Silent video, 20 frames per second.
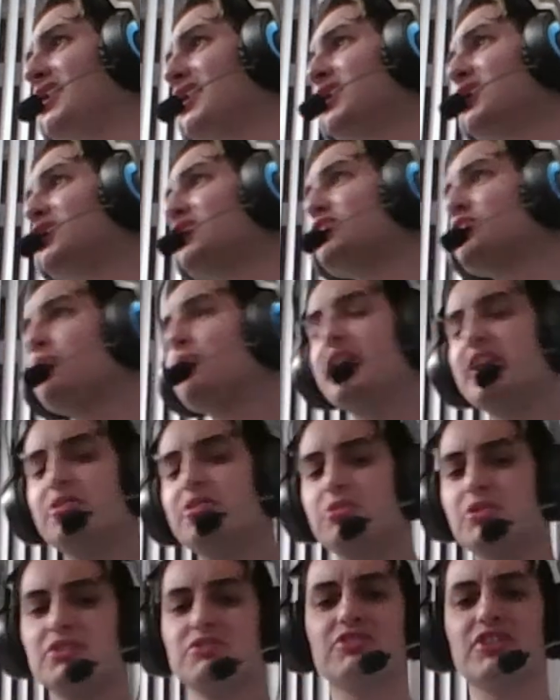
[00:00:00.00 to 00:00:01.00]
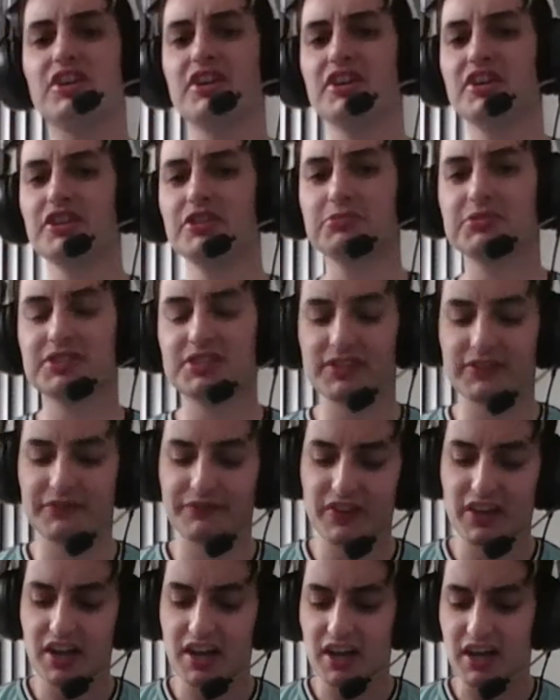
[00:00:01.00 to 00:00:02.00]
21 volumes.
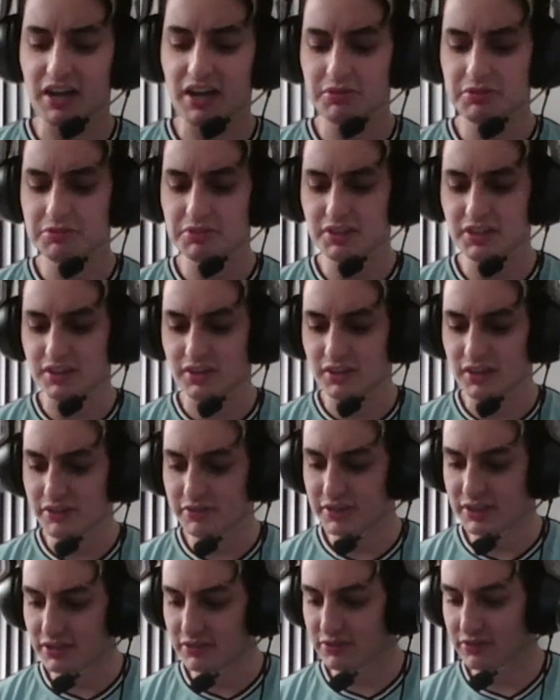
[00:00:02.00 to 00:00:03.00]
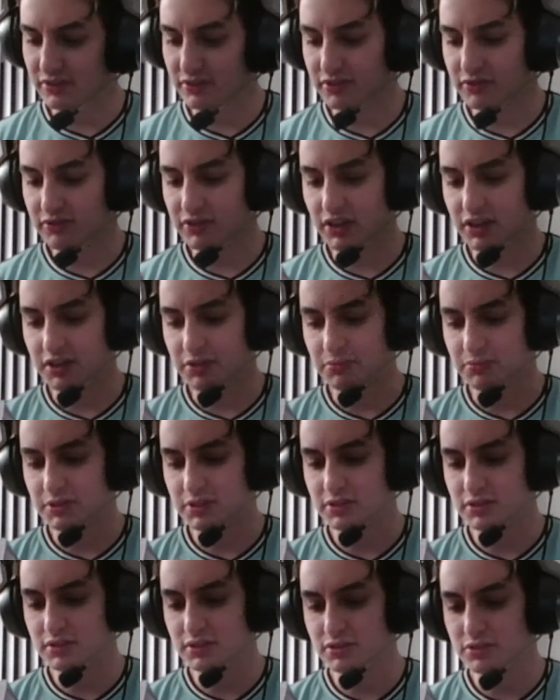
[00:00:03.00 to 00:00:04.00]
I would really love it if Volume
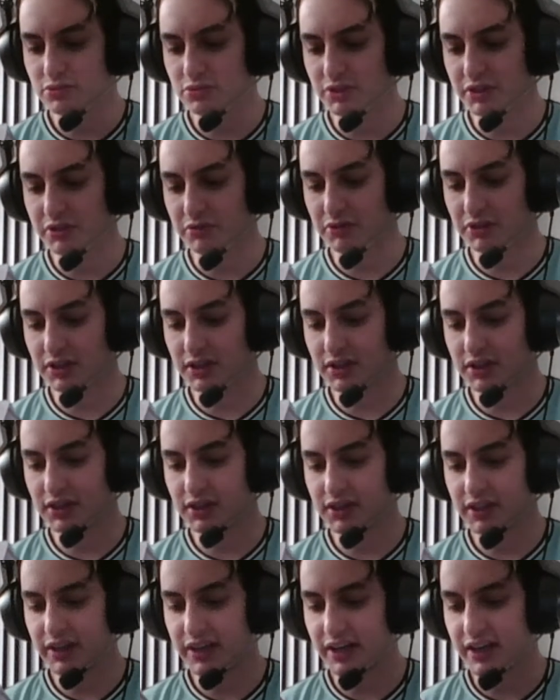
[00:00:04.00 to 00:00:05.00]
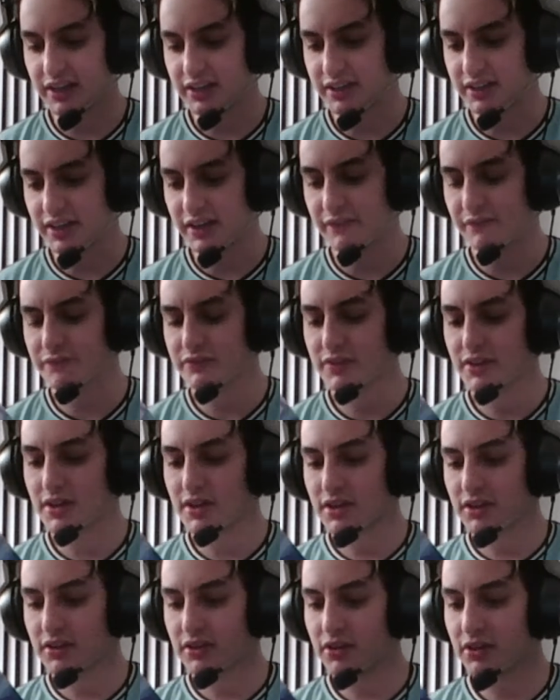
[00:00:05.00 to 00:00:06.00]
21 had that.
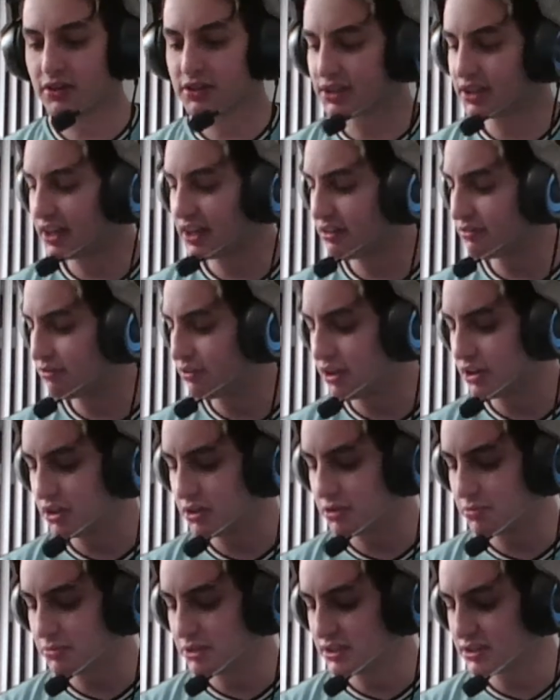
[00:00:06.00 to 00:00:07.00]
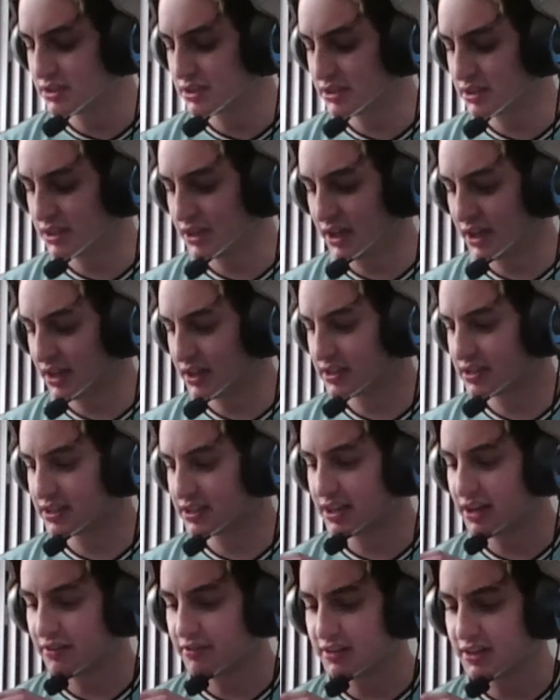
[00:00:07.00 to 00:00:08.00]
Looks like Volume
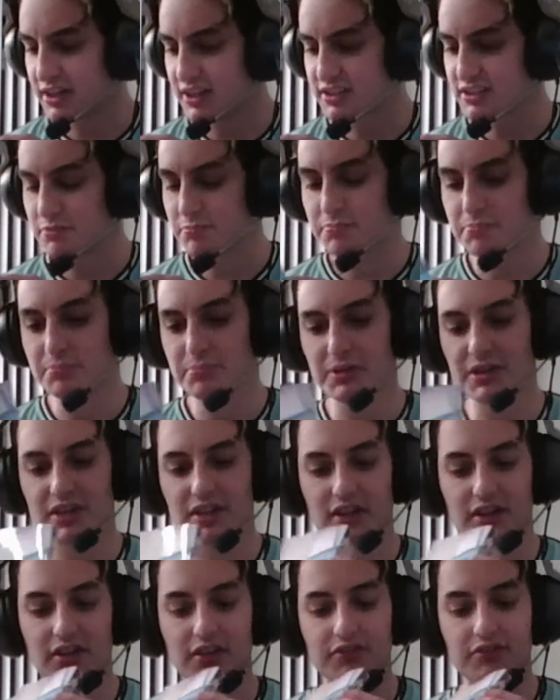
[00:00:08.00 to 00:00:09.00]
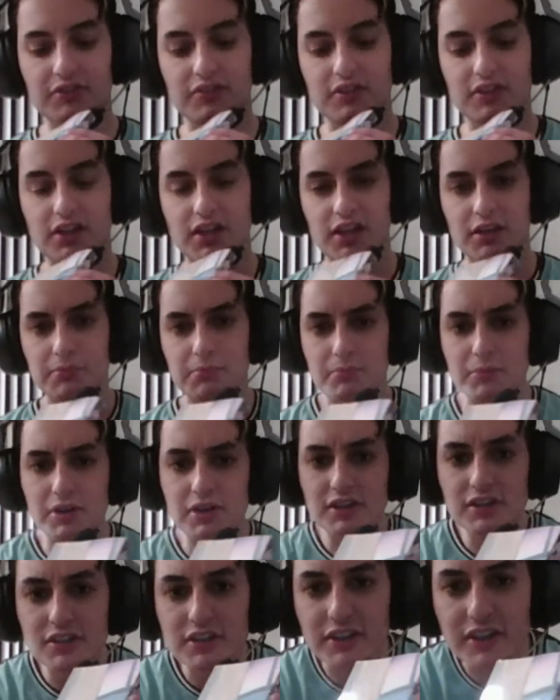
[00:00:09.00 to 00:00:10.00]
7 has a bit of a mark
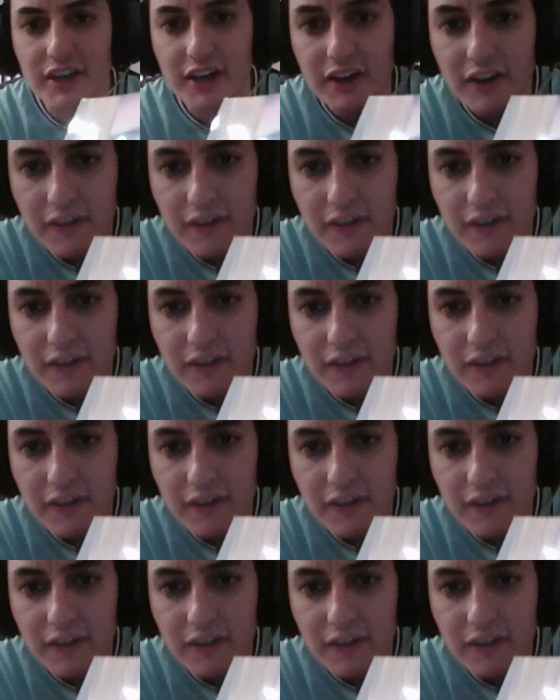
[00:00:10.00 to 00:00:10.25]
there.